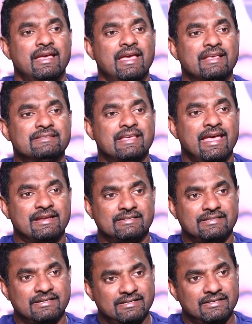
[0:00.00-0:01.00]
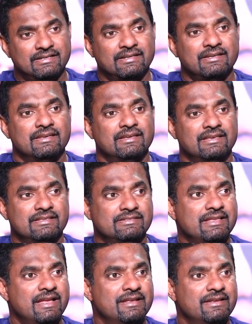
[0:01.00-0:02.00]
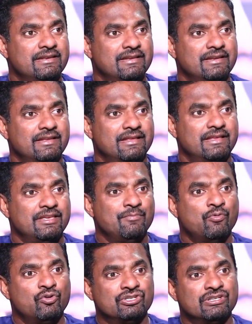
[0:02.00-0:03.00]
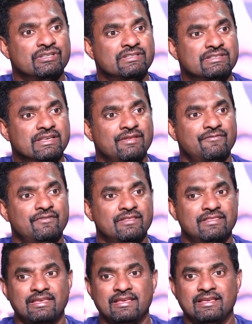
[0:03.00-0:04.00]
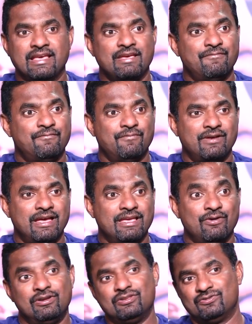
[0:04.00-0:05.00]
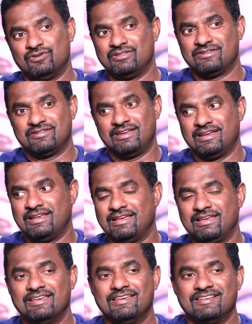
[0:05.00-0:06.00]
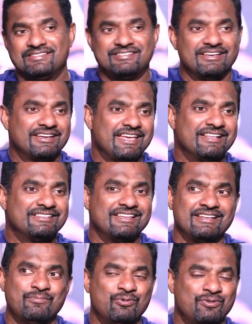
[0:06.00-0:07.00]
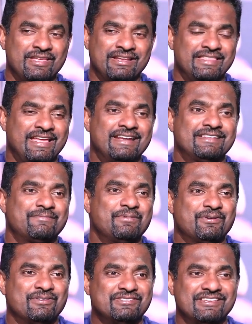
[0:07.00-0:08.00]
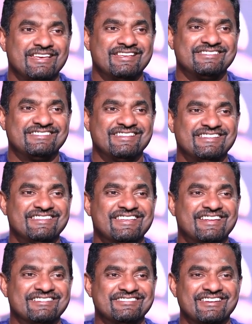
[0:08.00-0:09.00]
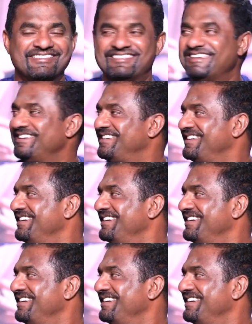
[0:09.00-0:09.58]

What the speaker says: as an actor, he's done emotions and everything. I already saw the trailer. Sir can tell more than that because he has seen the rush, I think.